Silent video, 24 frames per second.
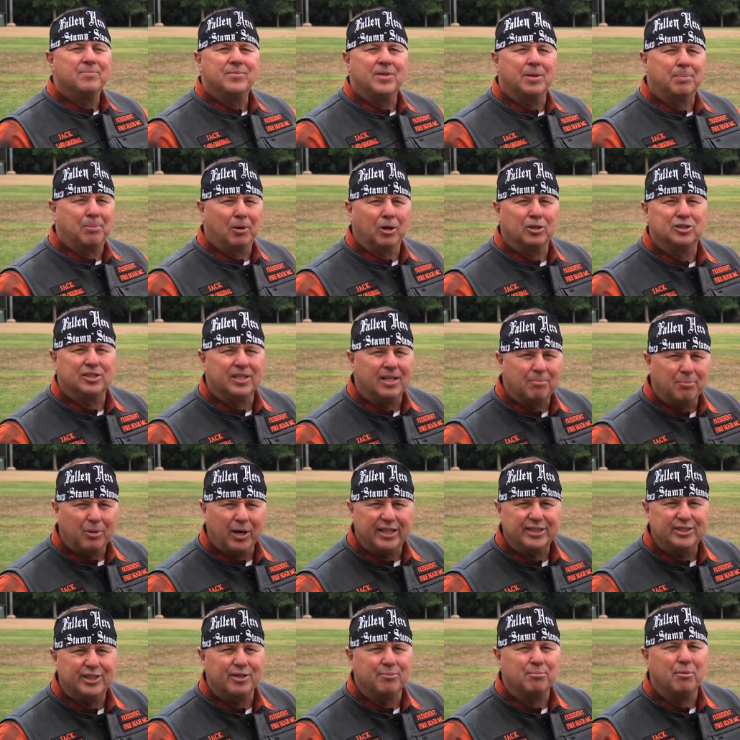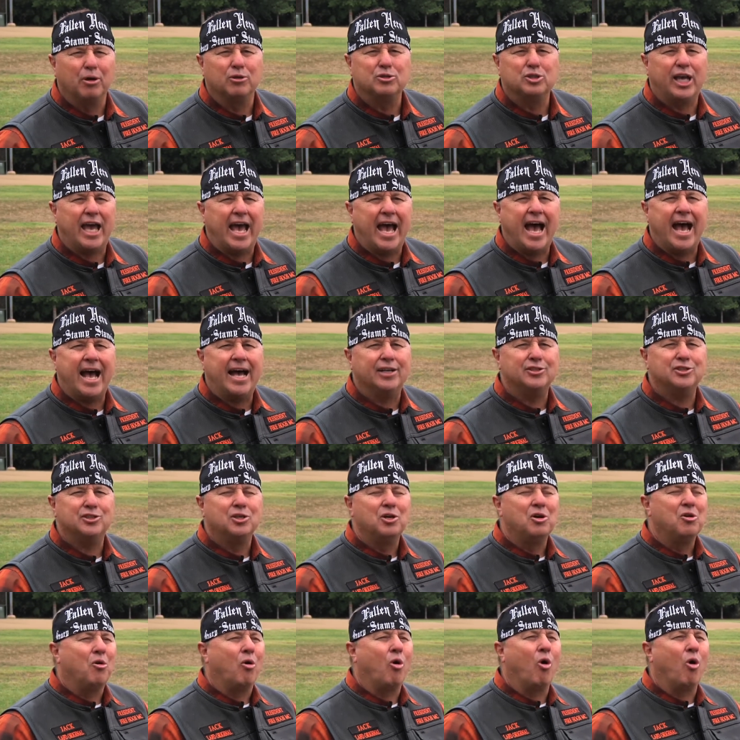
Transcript: the person that brings in the most cash